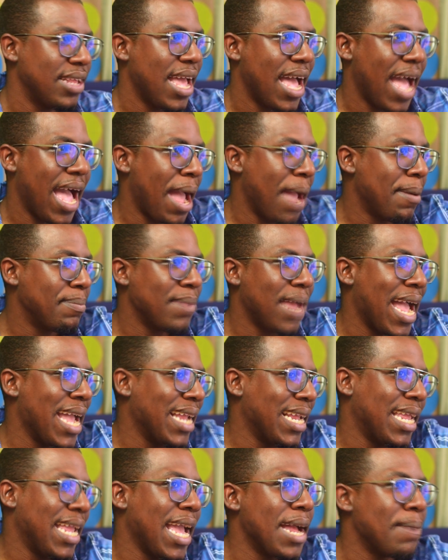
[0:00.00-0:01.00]
I
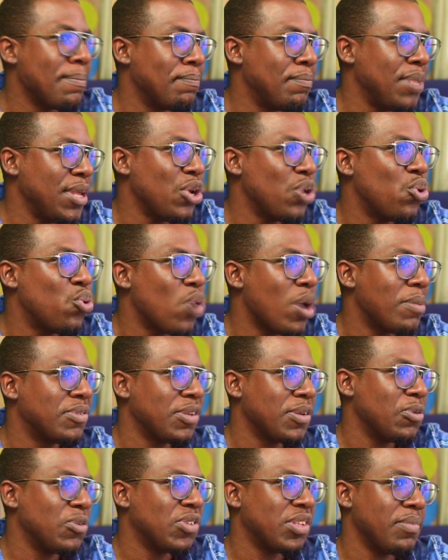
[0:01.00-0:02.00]
can't be who I'm
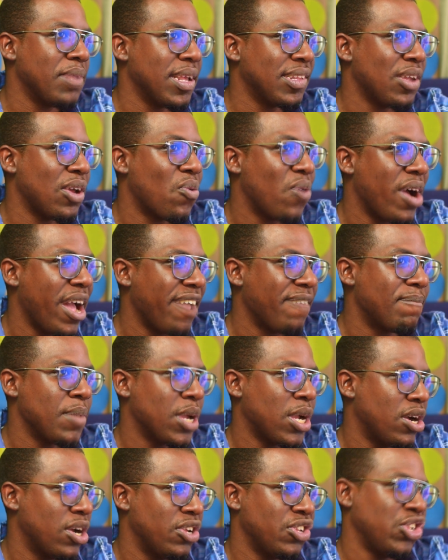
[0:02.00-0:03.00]
supposed to be as a wife
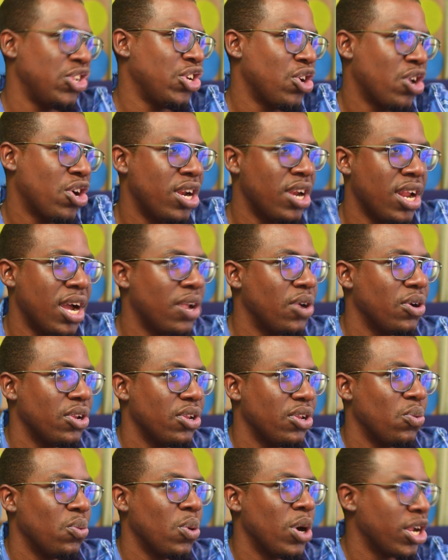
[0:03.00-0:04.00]
because you're not
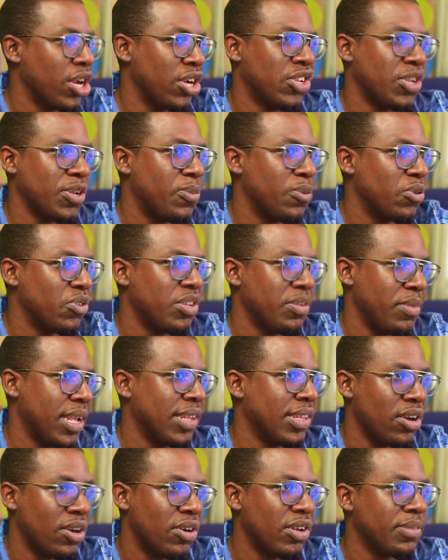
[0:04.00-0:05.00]
what you're supposed to be
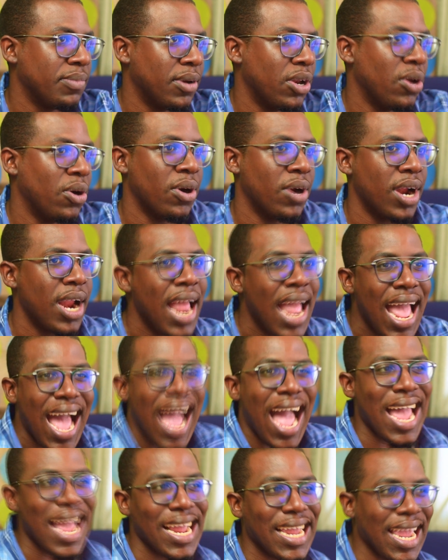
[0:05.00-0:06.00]
as a husband. Or
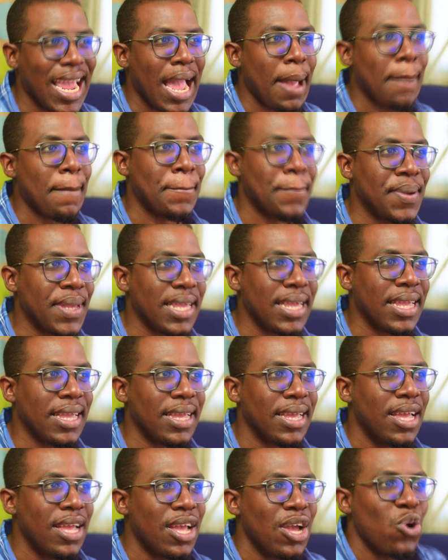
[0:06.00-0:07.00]
I can't
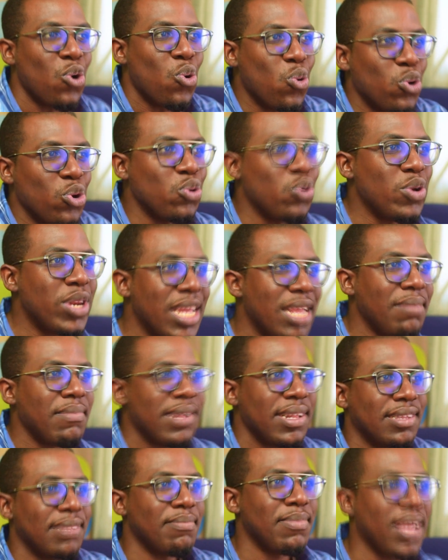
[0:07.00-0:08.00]
be who you need
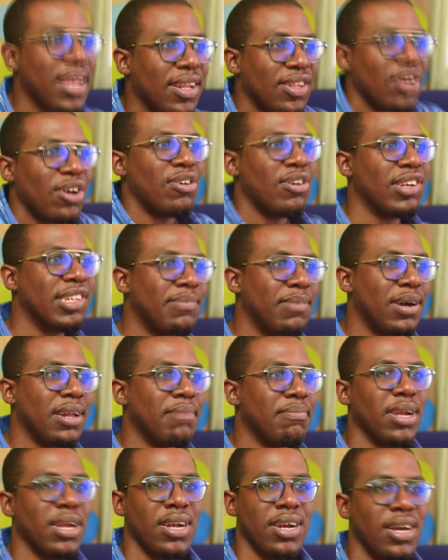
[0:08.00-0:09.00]
me to be as a
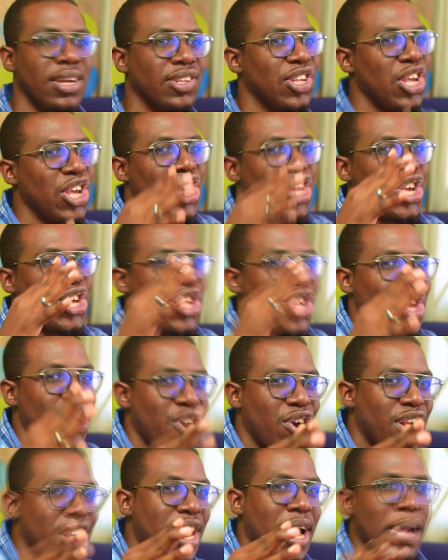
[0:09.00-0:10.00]
husband because
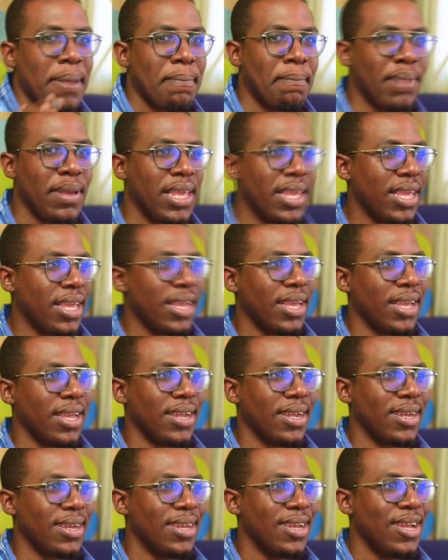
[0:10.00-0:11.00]
you're not being